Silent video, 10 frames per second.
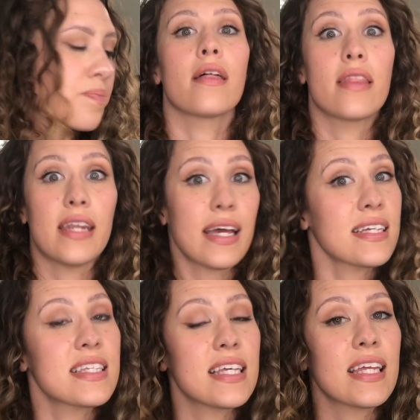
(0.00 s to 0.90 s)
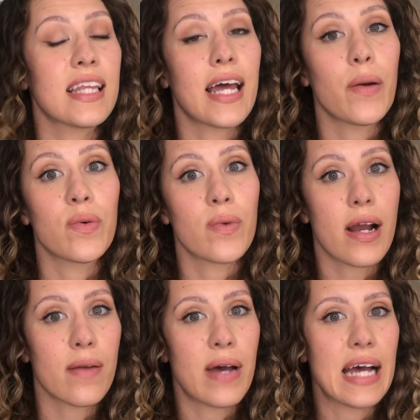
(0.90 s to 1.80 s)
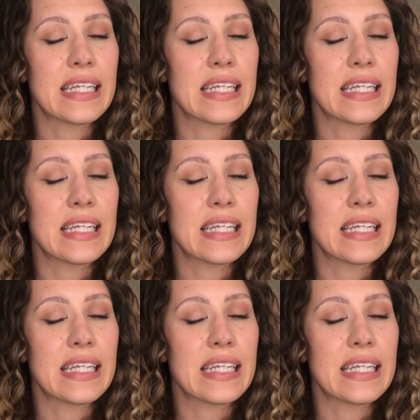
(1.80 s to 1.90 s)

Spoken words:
The next thing that I would recommend